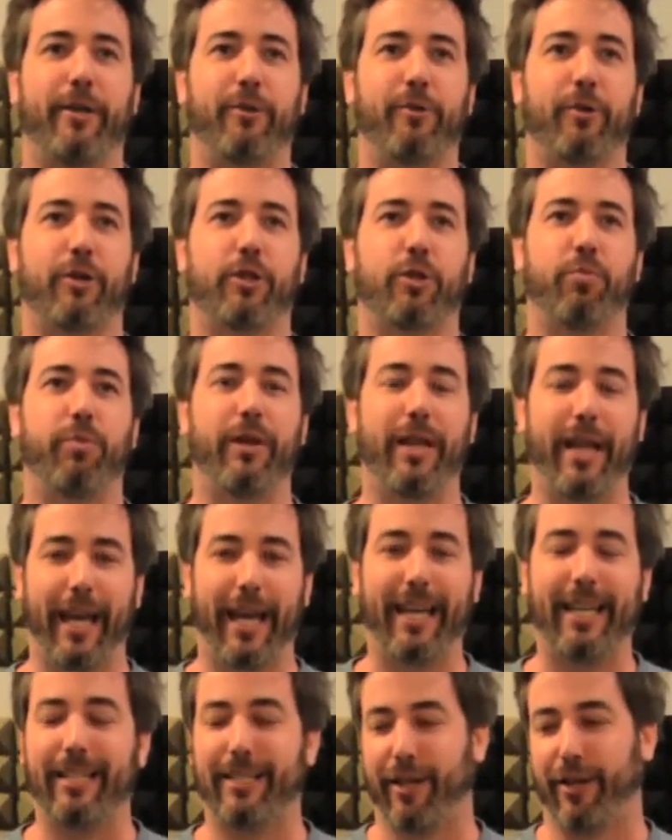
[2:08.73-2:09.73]
to
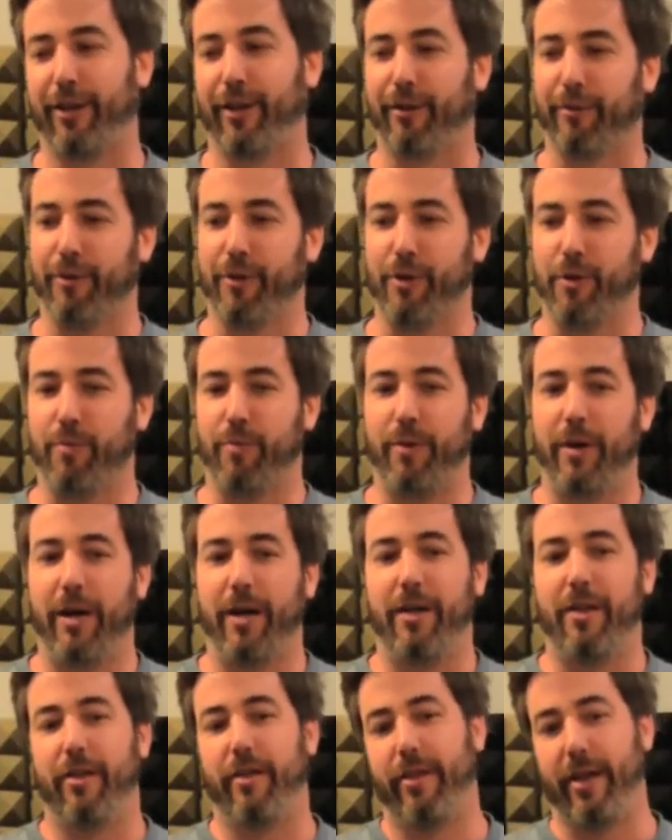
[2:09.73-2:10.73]
explain to the group
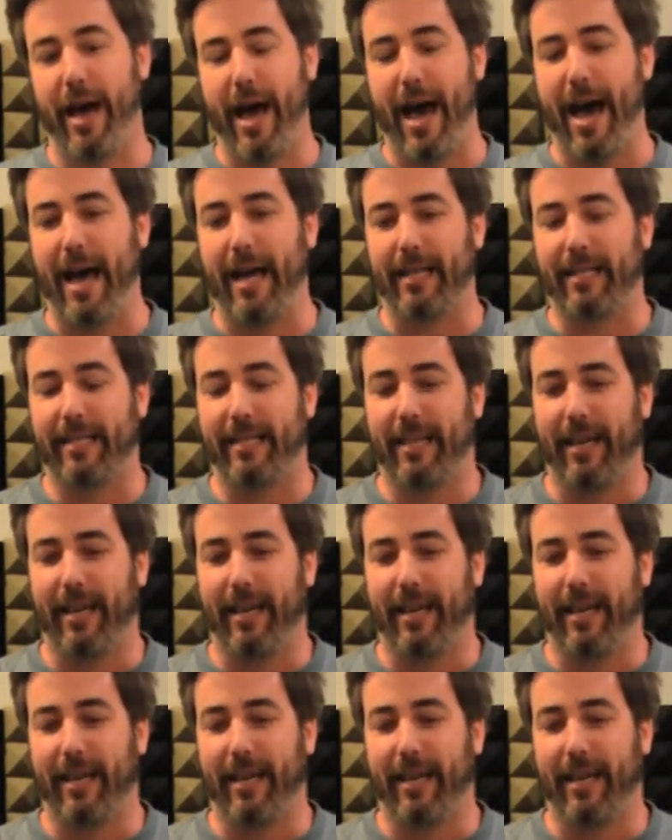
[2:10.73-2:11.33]
that